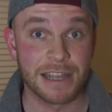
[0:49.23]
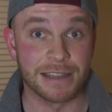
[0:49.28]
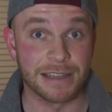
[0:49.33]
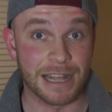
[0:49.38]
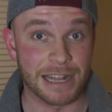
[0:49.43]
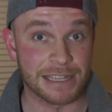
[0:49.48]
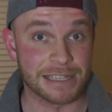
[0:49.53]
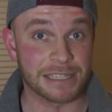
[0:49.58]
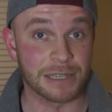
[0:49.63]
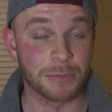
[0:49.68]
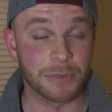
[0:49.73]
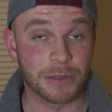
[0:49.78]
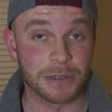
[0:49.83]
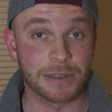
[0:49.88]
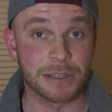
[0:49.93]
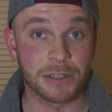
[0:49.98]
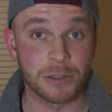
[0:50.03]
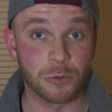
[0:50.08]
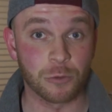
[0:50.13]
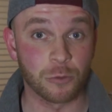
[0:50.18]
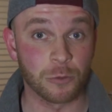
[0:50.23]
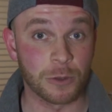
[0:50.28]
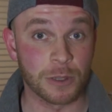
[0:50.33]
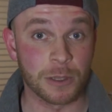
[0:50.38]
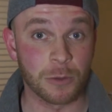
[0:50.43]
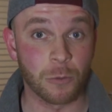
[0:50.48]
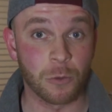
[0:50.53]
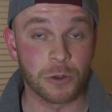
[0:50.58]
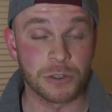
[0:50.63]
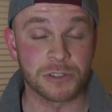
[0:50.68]
That's something that you
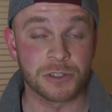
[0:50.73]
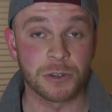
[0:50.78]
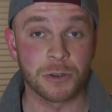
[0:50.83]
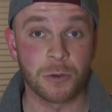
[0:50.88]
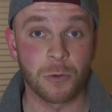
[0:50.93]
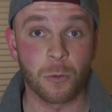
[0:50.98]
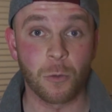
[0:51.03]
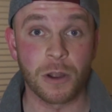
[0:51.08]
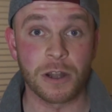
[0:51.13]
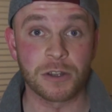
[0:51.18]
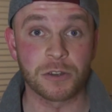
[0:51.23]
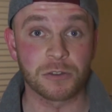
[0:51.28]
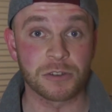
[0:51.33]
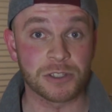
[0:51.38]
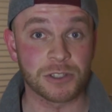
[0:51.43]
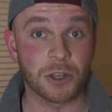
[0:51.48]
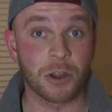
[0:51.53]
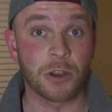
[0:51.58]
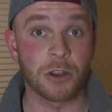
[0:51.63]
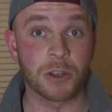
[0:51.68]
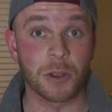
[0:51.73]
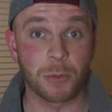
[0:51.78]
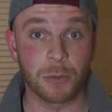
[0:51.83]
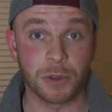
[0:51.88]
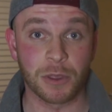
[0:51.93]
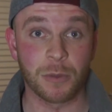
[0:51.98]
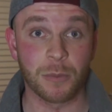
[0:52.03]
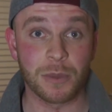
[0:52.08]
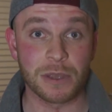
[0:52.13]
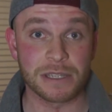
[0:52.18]
really want to do when you're starting up
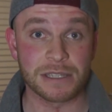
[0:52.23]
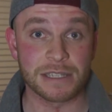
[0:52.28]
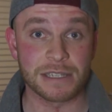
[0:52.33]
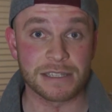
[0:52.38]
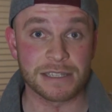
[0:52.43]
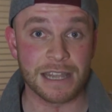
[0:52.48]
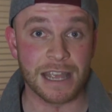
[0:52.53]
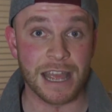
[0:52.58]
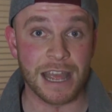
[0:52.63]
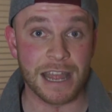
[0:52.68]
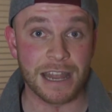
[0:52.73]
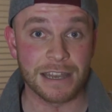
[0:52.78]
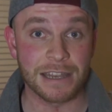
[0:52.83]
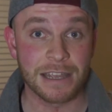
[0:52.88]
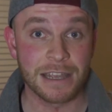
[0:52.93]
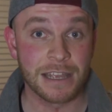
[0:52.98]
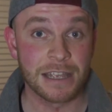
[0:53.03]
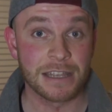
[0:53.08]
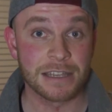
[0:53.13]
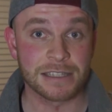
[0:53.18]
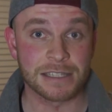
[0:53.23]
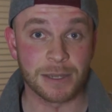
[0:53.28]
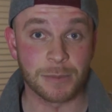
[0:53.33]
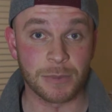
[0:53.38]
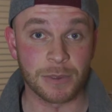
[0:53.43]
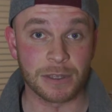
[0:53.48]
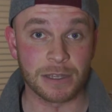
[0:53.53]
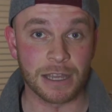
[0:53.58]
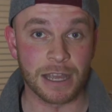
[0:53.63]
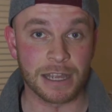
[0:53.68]
with a business, and
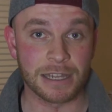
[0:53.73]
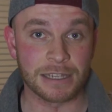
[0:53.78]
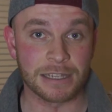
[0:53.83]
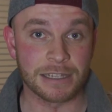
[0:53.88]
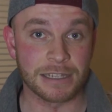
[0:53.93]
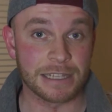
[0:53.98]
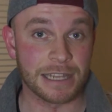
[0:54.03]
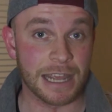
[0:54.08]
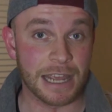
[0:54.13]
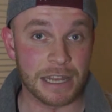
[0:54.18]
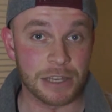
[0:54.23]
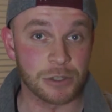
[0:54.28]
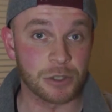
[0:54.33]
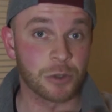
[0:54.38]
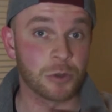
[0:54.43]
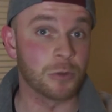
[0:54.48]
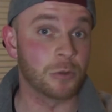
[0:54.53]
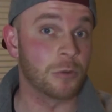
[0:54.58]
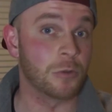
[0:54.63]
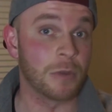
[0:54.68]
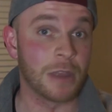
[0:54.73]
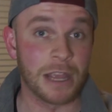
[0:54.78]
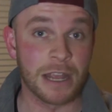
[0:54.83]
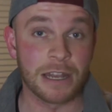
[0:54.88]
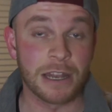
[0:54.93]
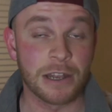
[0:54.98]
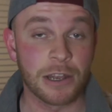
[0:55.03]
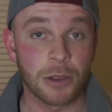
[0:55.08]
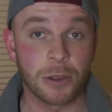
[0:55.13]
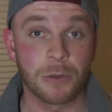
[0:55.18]
something I can get into
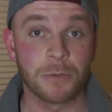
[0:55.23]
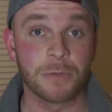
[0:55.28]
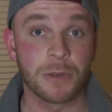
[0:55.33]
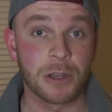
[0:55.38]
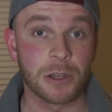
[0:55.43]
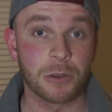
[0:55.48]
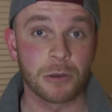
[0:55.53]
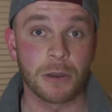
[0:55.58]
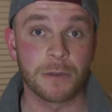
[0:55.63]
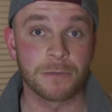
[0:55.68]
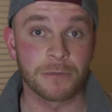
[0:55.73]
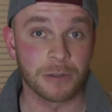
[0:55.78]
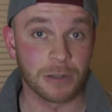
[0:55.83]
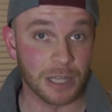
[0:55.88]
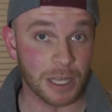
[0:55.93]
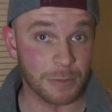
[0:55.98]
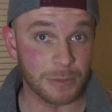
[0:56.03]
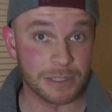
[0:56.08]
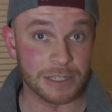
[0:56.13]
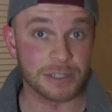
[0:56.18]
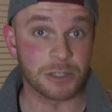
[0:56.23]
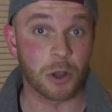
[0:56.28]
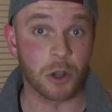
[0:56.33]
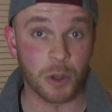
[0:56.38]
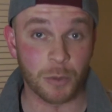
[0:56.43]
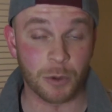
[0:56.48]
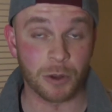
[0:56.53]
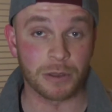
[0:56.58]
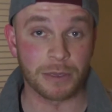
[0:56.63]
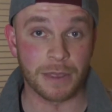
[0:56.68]
in another video if you'd like me to
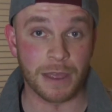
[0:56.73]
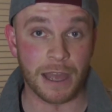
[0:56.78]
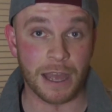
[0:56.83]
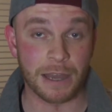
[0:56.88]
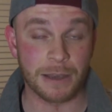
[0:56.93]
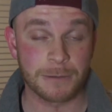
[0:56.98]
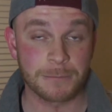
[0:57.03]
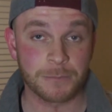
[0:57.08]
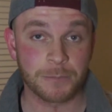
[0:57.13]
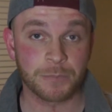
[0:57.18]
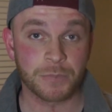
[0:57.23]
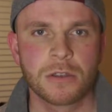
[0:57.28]
talk about that.